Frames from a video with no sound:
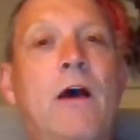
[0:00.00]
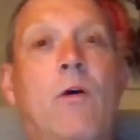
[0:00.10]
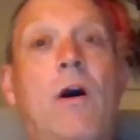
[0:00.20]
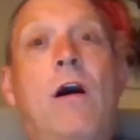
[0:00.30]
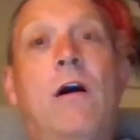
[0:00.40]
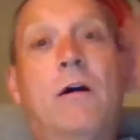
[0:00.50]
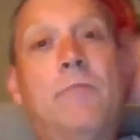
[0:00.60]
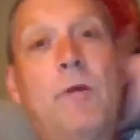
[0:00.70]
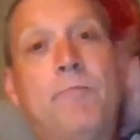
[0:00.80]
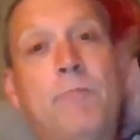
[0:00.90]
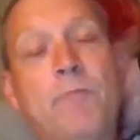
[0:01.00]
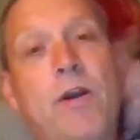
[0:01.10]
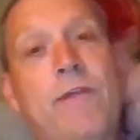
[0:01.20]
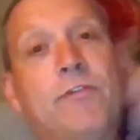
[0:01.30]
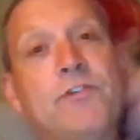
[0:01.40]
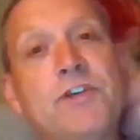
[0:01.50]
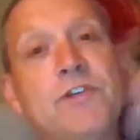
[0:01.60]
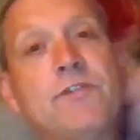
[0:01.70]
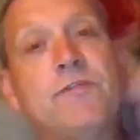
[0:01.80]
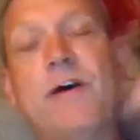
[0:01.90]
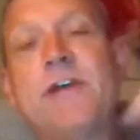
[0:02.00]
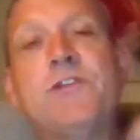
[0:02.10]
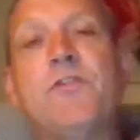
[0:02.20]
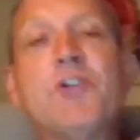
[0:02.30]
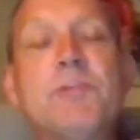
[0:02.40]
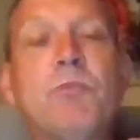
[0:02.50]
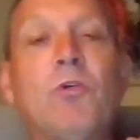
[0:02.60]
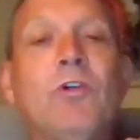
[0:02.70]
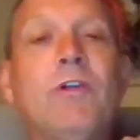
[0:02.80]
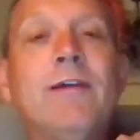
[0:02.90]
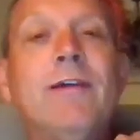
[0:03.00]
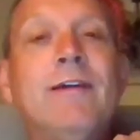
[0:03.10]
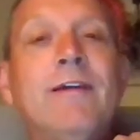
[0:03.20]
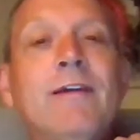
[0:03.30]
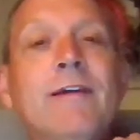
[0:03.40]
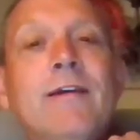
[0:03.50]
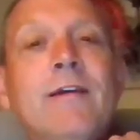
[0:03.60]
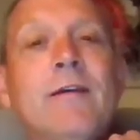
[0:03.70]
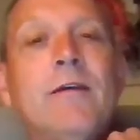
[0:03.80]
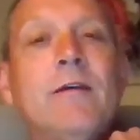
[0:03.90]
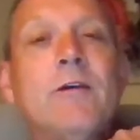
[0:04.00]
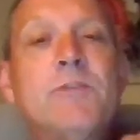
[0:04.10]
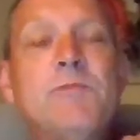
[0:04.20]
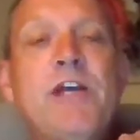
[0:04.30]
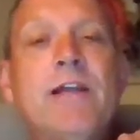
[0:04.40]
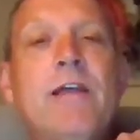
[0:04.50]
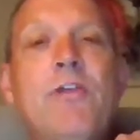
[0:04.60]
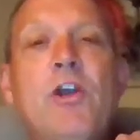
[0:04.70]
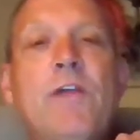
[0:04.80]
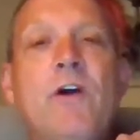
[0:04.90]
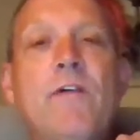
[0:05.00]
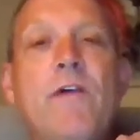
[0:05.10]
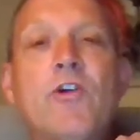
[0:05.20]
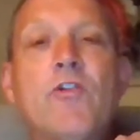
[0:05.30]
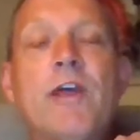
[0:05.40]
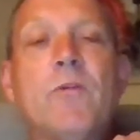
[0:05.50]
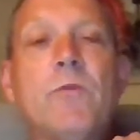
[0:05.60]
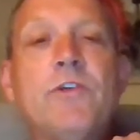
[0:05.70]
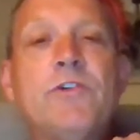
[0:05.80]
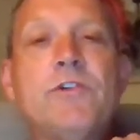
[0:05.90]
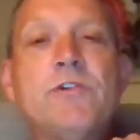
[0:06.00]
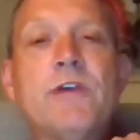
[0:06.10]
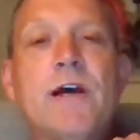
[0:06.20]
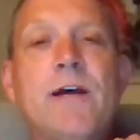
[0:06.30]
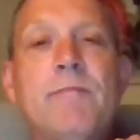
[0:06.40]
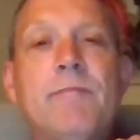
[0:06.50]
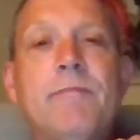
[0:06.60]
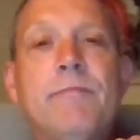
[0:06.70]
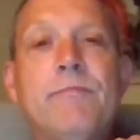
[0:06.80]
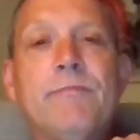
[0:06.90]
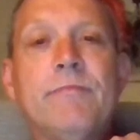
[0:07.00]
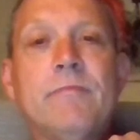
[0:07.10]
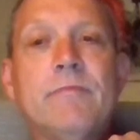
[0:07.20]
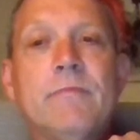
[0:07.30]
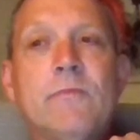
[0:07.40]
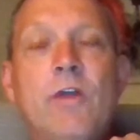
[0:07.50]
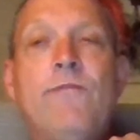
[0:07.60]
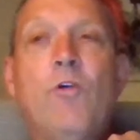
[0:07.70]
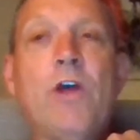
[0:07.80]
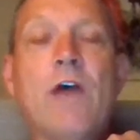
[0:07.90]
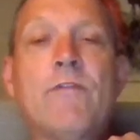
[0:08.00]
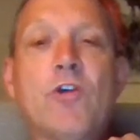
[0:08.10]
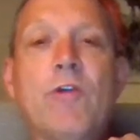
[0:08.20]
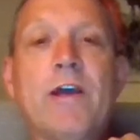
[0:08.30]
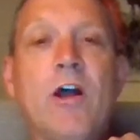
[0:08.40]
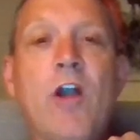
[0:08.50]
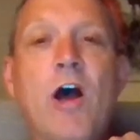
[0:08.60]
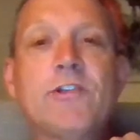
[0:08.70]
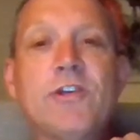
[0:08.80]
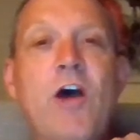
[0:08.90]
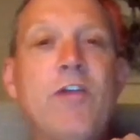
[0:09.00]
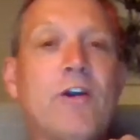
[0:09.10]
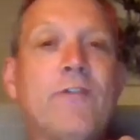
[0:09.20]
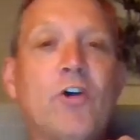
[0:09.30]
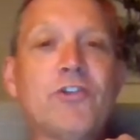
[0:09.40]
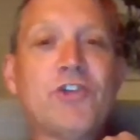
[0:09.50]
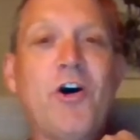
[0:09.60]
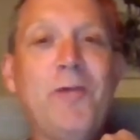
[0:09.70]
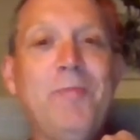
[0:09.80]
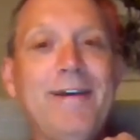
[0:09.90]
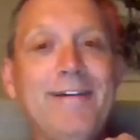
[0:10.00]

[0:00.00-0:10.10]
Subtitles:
Oh, my preference is to face the first ball, because particularly in 35 over cricket, which is in 40 over cricket, I like to know that I've got time.